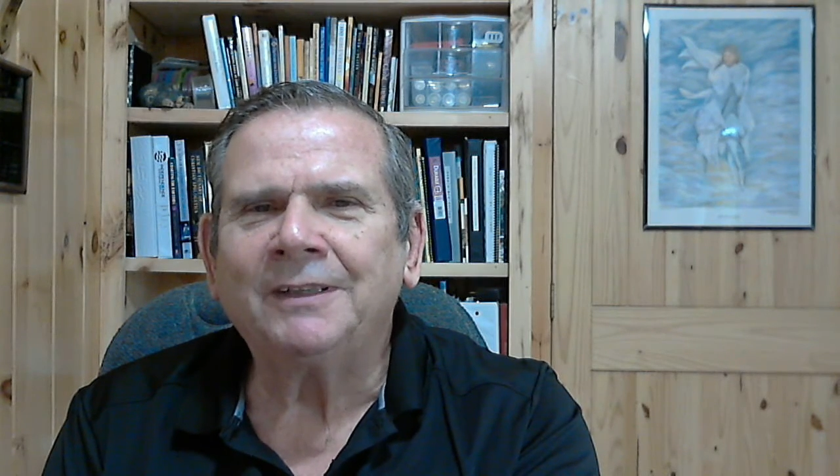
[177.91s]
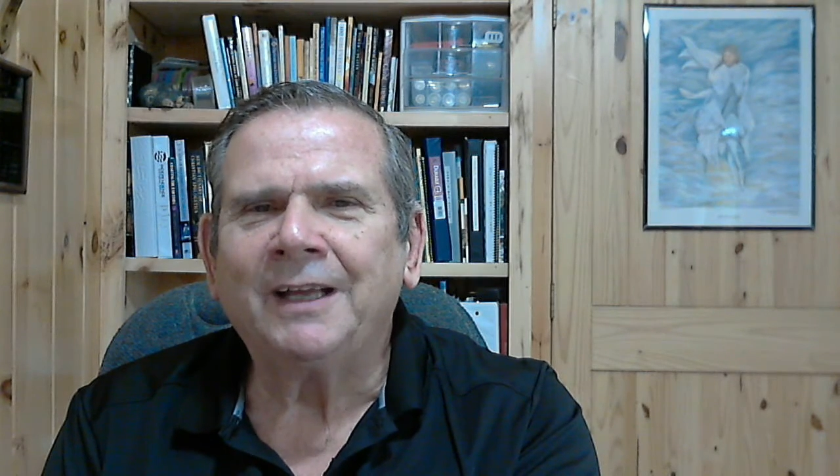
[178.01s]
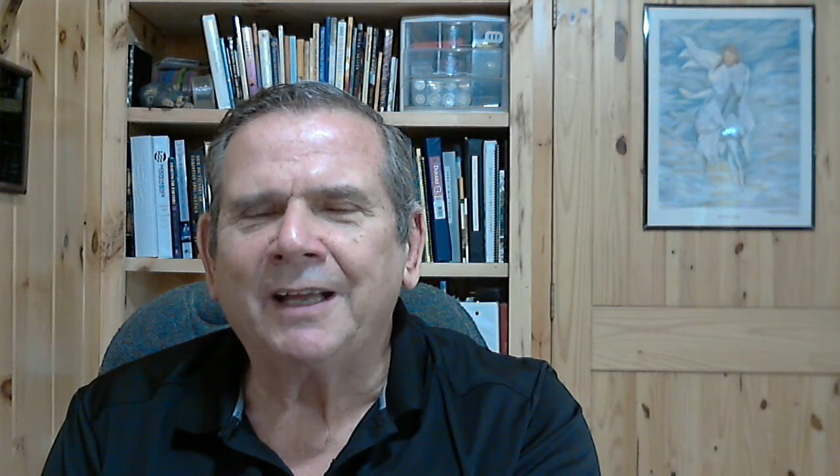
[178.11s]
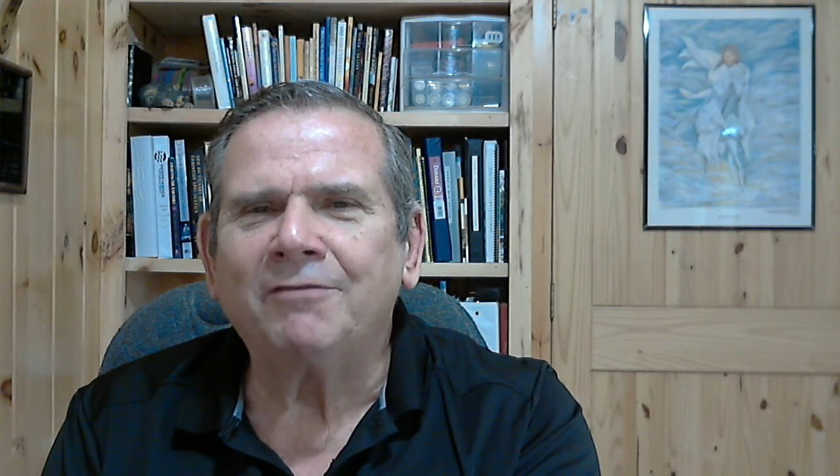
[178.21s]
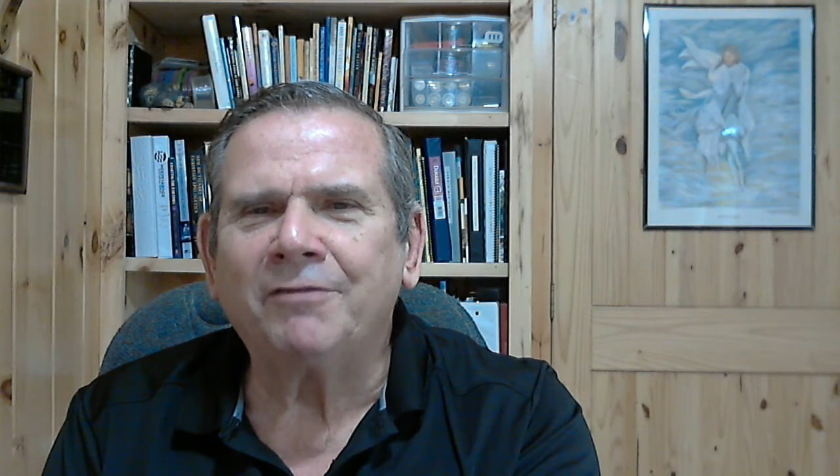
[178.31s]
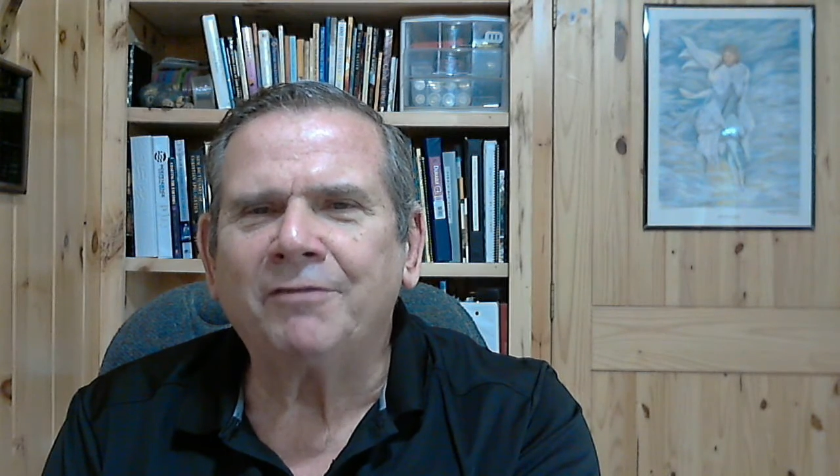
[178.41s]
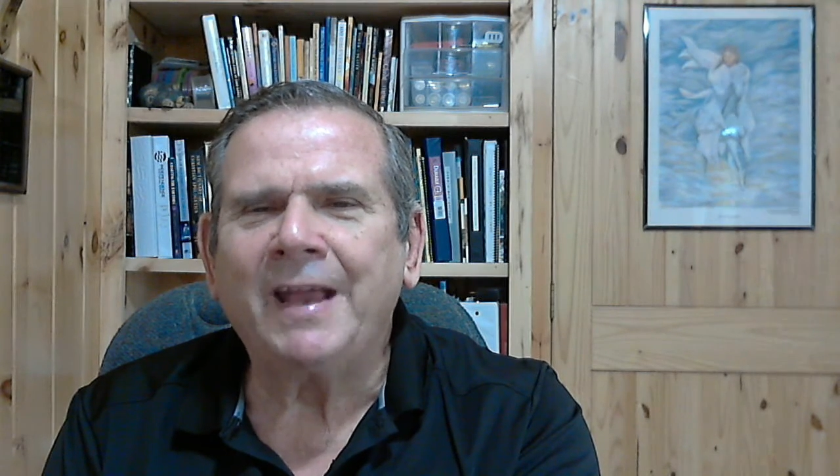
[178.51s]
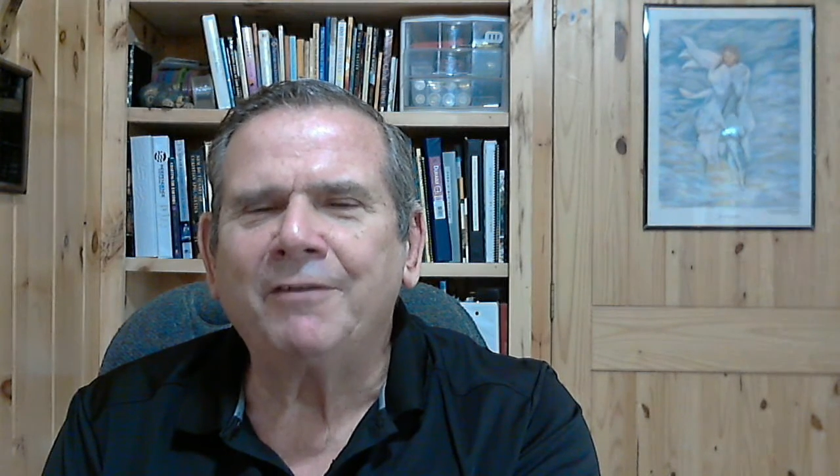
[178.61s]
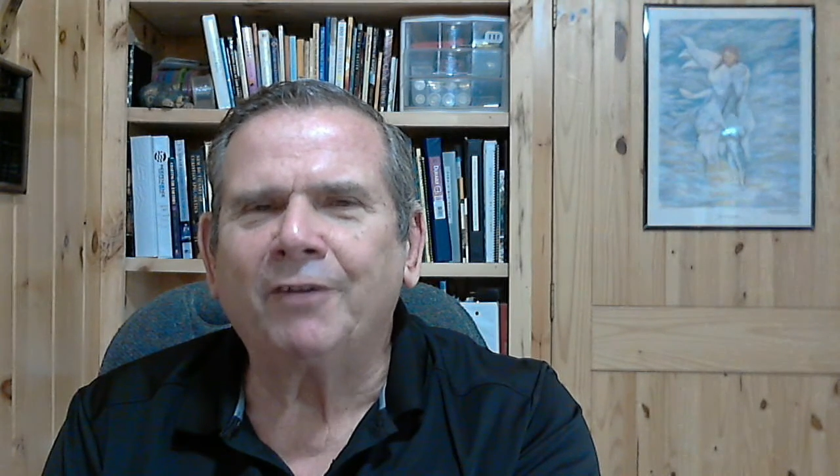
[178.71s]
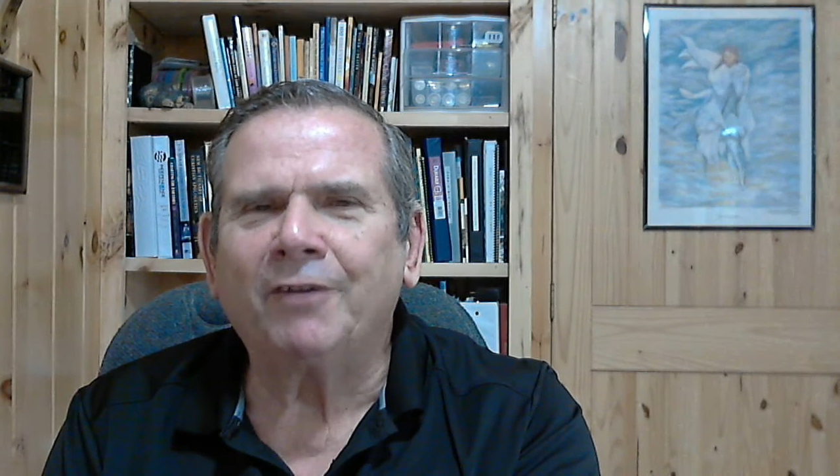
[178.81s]
and
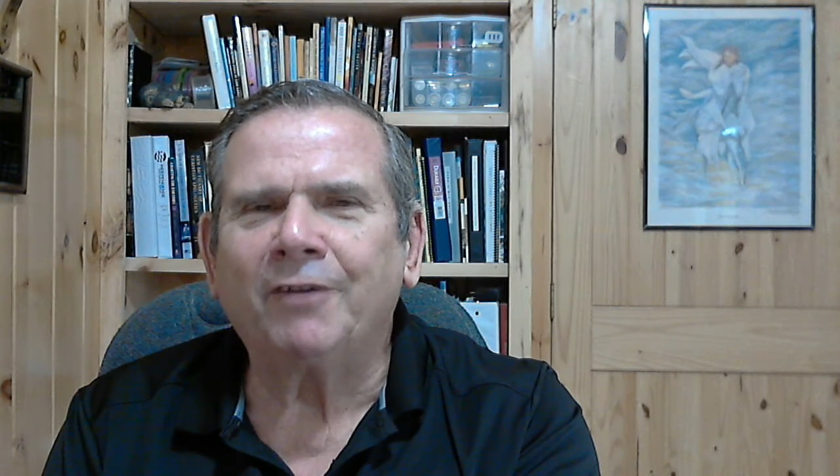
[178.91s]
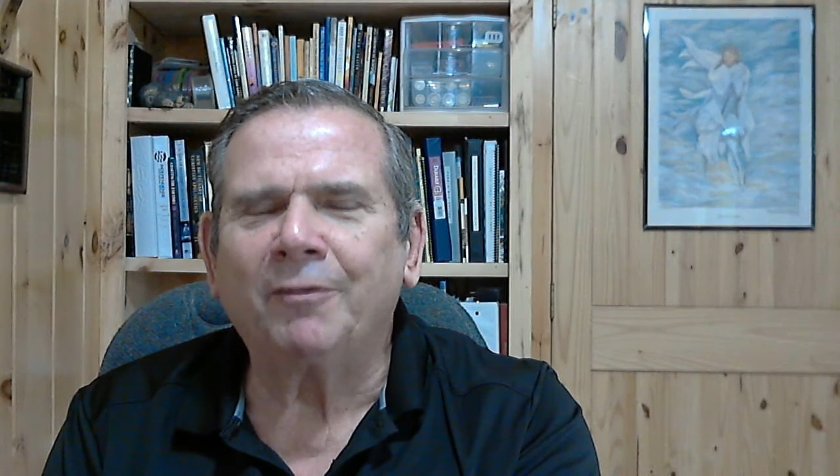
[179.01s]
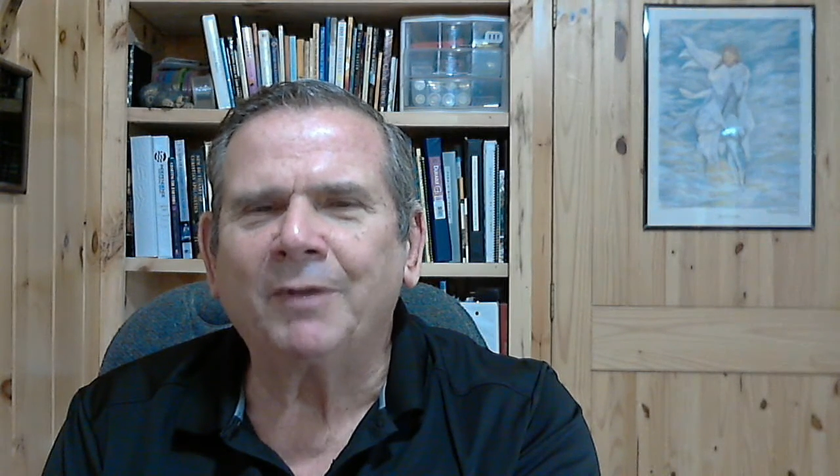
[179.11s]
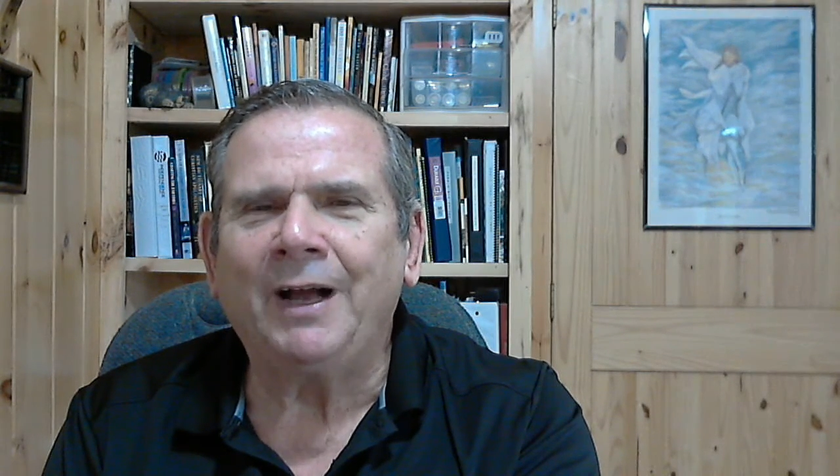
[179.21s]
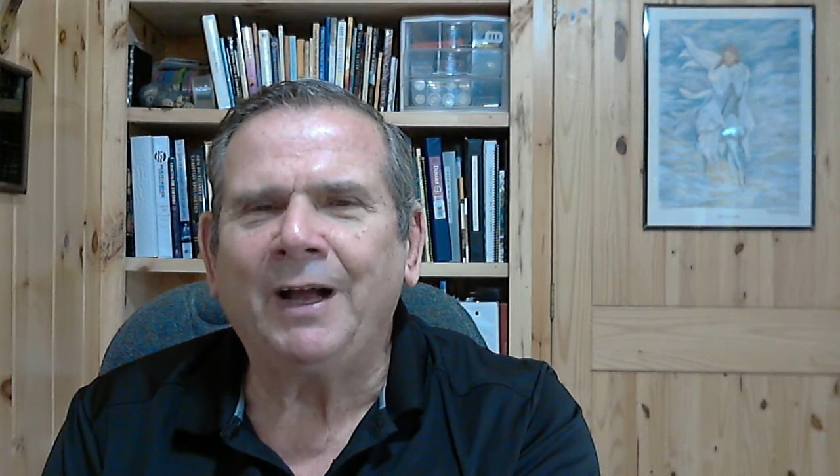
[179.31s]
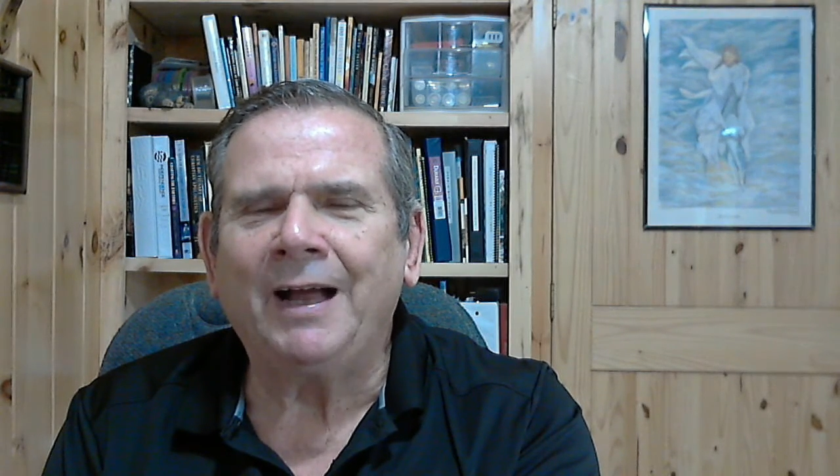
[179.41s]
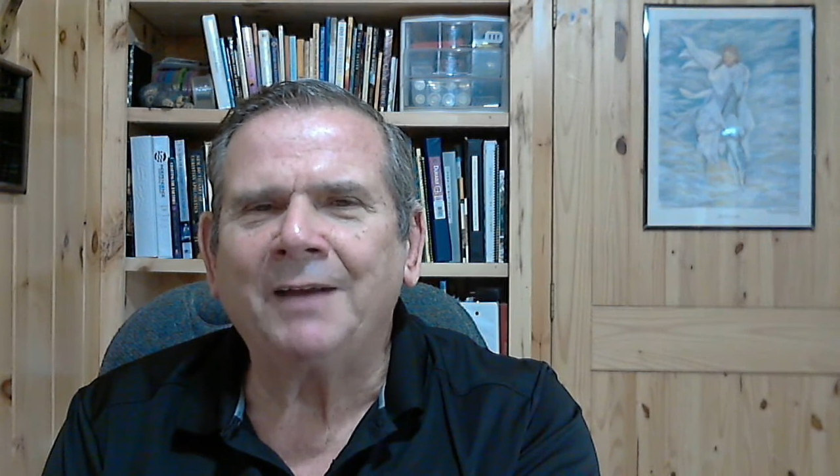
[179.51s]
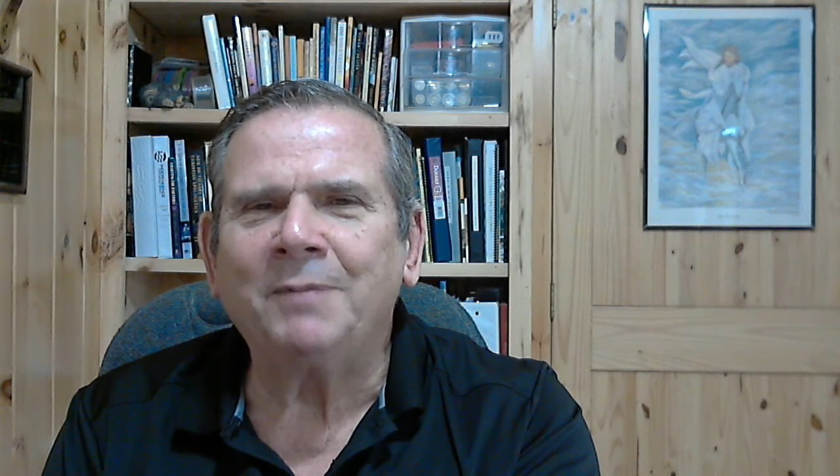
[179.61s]
favor from God